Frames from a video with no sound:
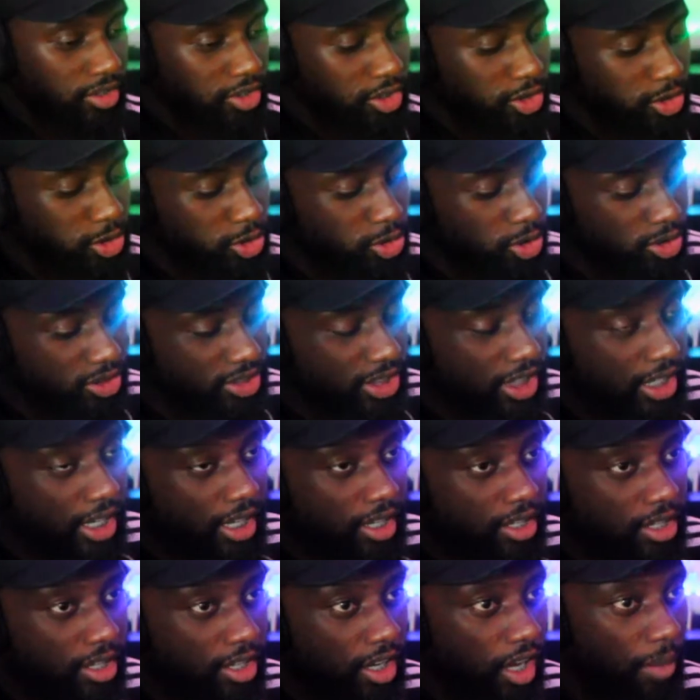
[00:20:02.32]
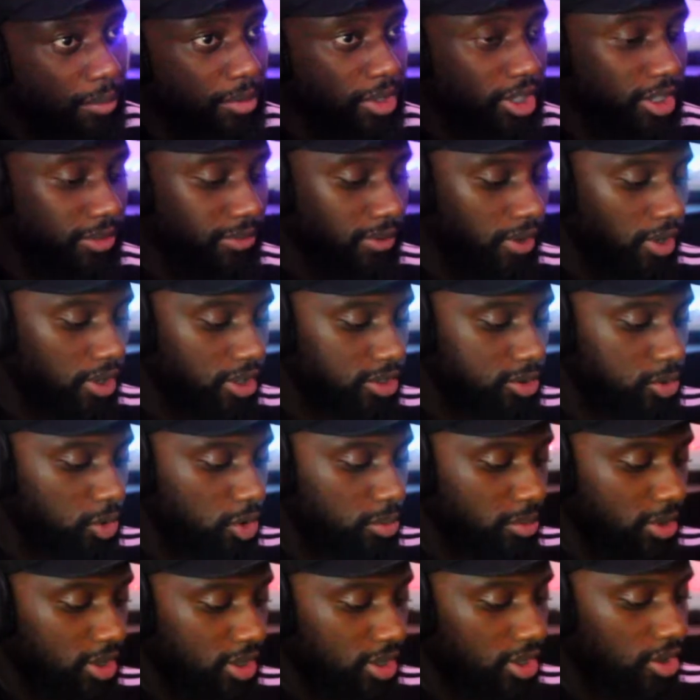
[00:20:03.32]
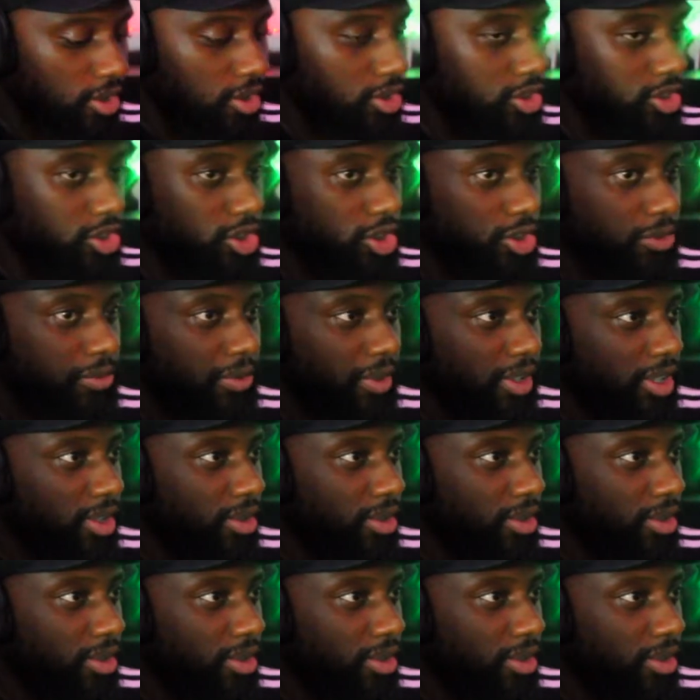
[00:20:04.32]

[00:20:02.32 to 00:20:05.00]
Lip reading: Did you sort of see England coming this far in the tournament, or did you think